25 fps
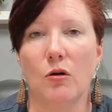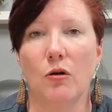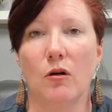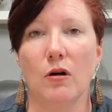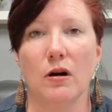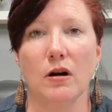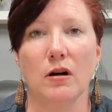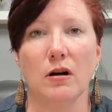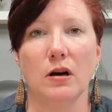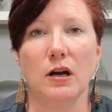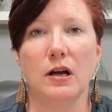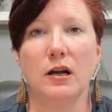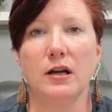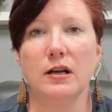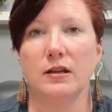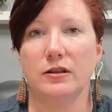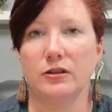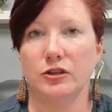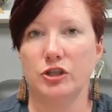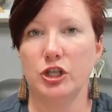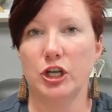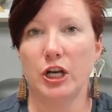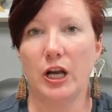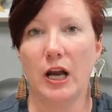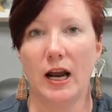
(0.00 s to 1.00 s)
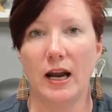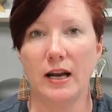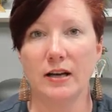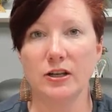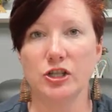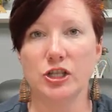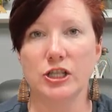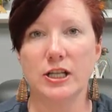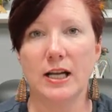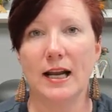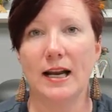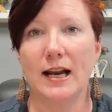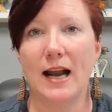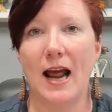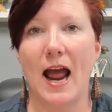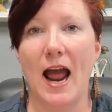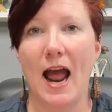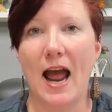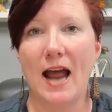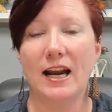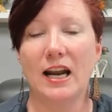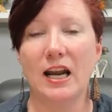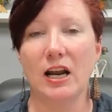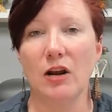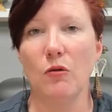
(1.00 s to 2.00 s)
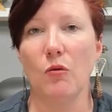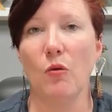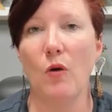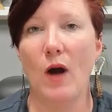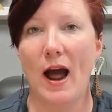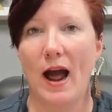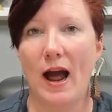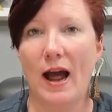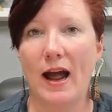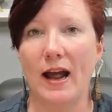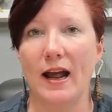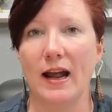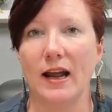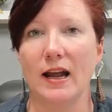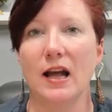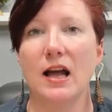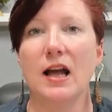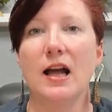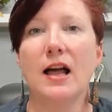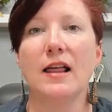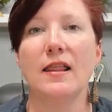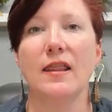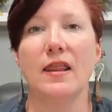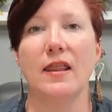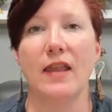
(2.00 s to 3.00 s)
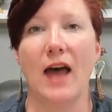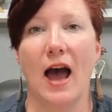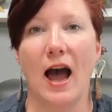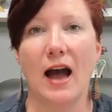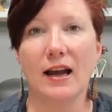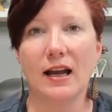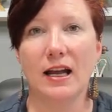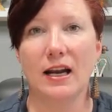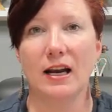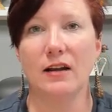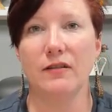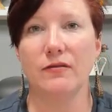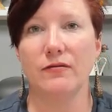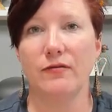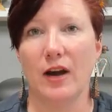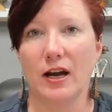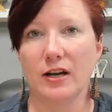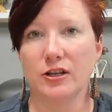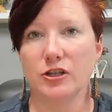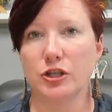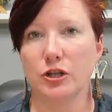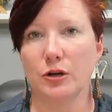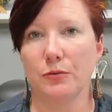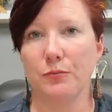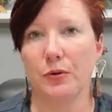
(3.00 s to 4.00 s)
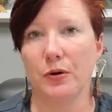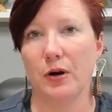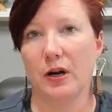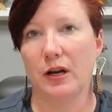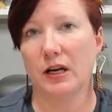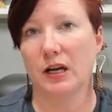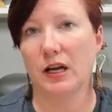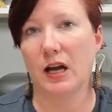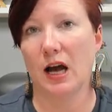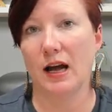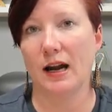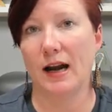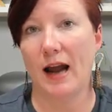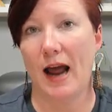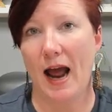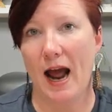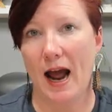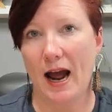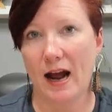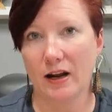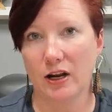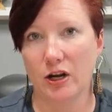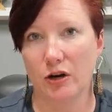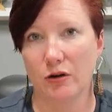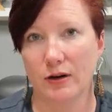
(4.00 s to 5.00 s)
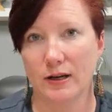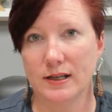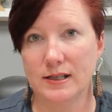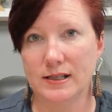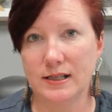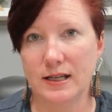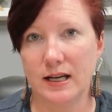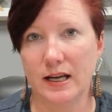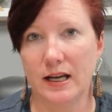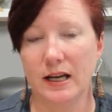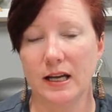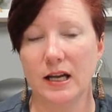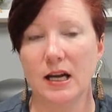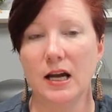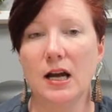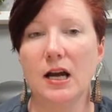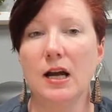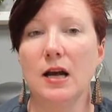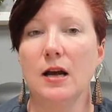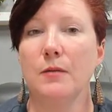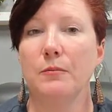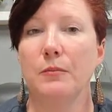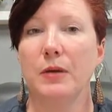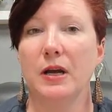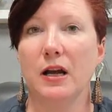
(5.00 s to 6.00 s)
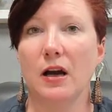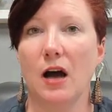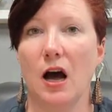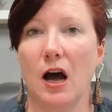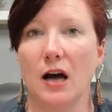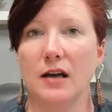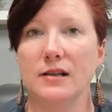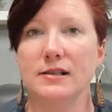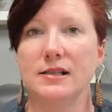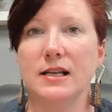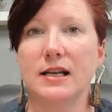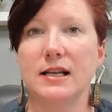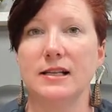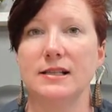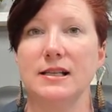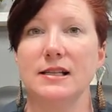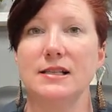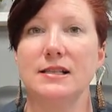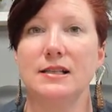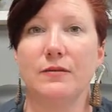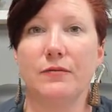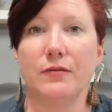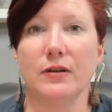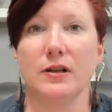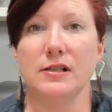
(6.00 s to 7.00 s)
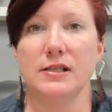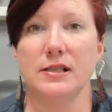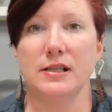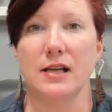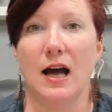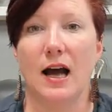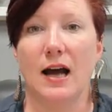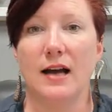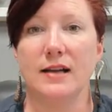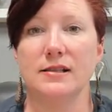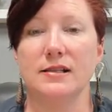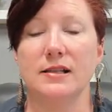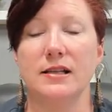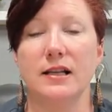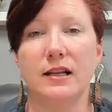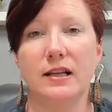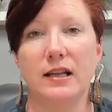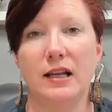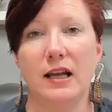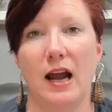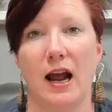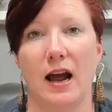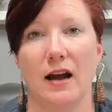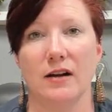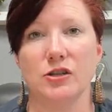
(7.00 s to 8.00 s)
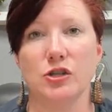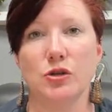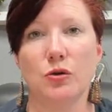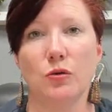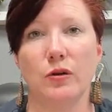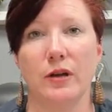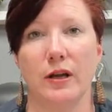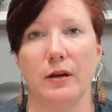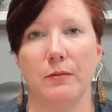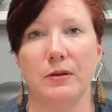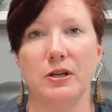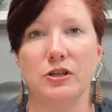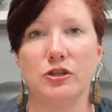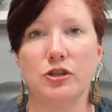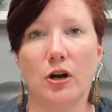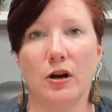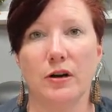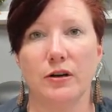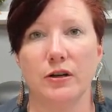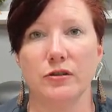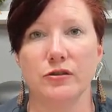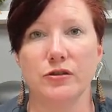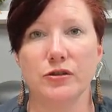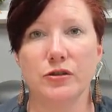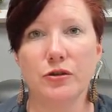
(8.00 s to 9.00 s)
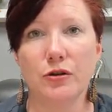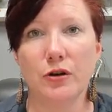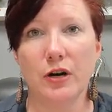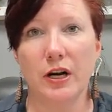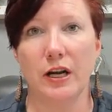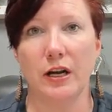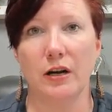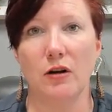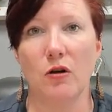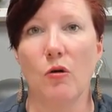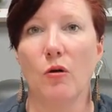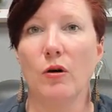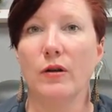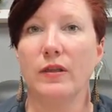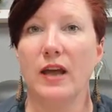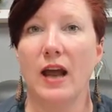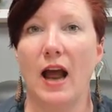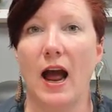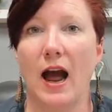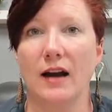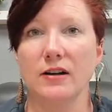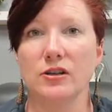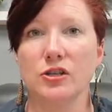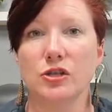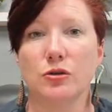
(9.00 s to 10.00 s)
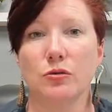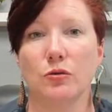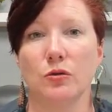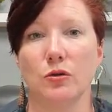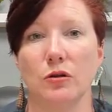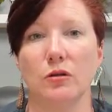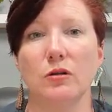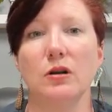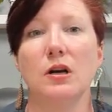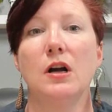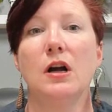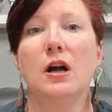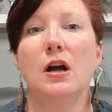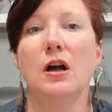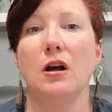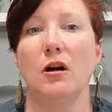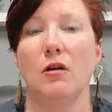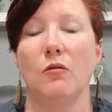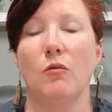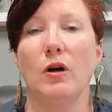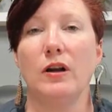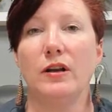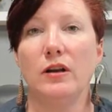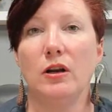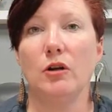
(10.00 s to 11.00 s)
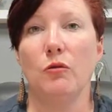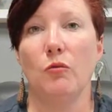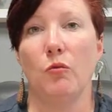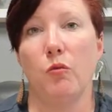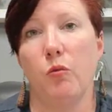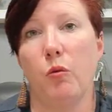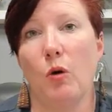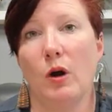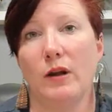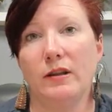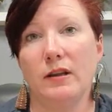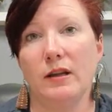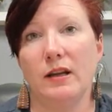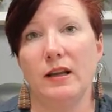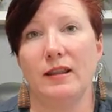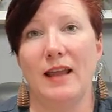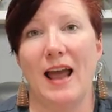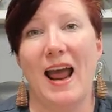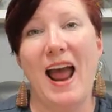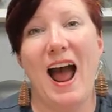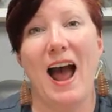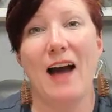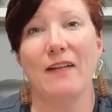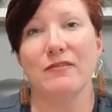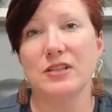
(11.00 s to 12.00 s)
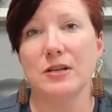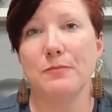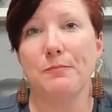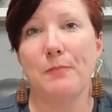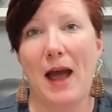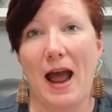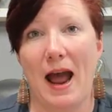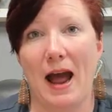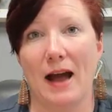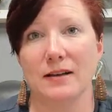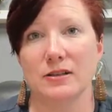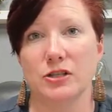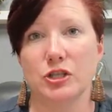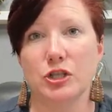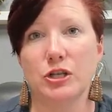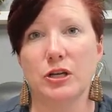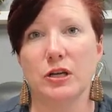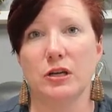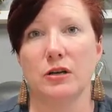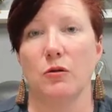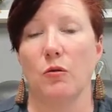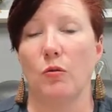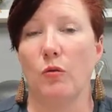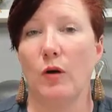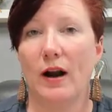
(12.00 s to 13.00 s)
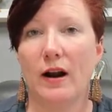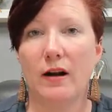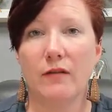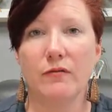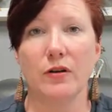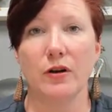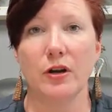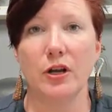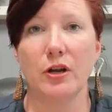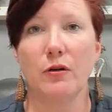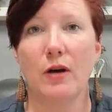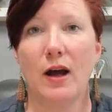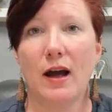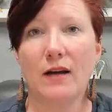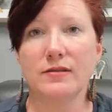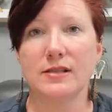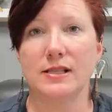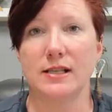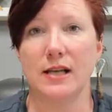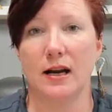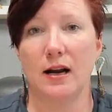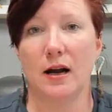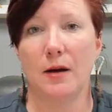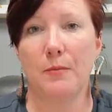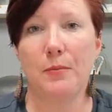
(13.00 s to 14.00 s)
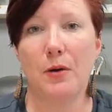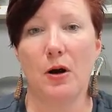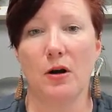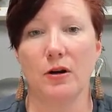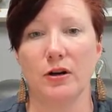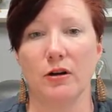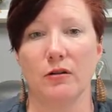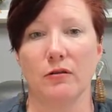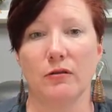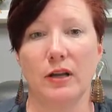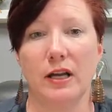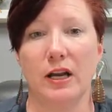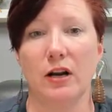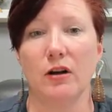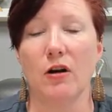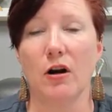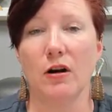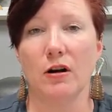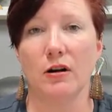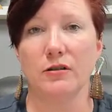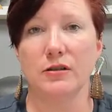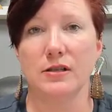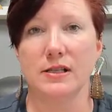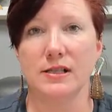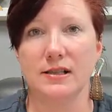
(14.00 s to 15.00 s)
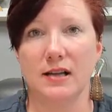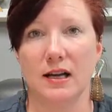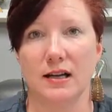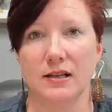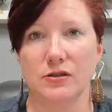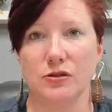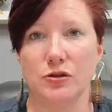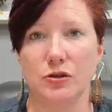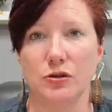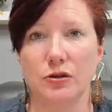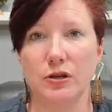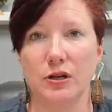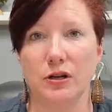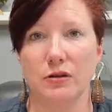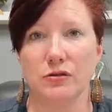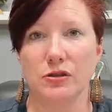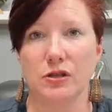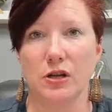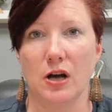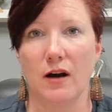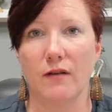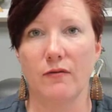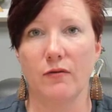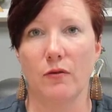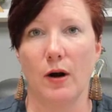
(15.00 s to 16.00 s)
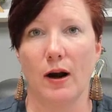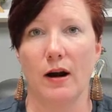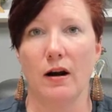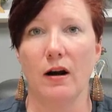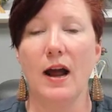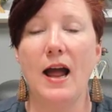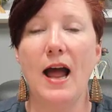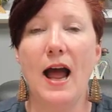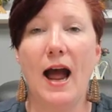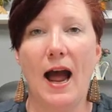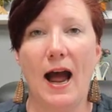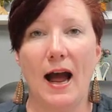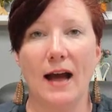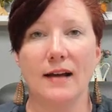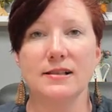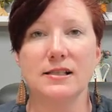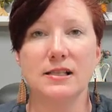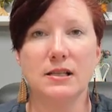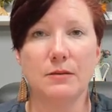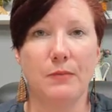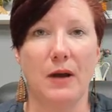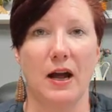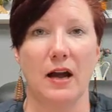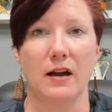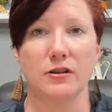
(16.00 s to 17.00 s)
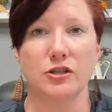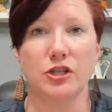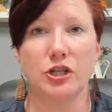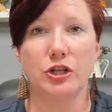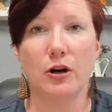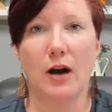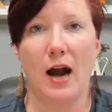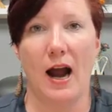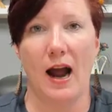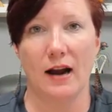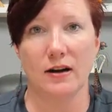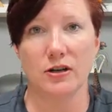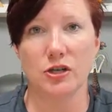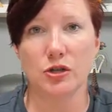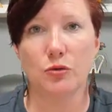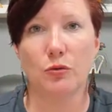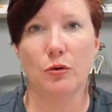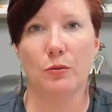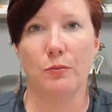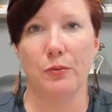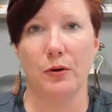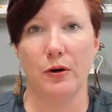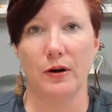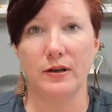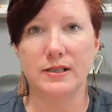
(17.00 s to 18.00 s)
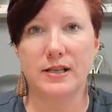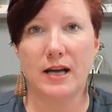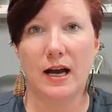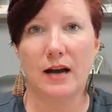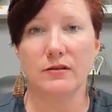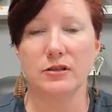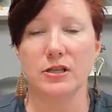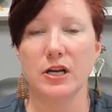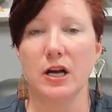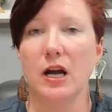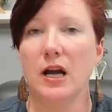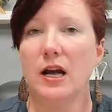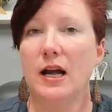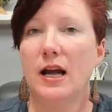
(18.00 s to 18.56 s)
or changed in any way, that can affect your print and cut accuracy because it's a different size than the actual image on your screen or the actual what what they have to match. Whatever you have set up on your Leonardo Design Studio software has to match your actual printout.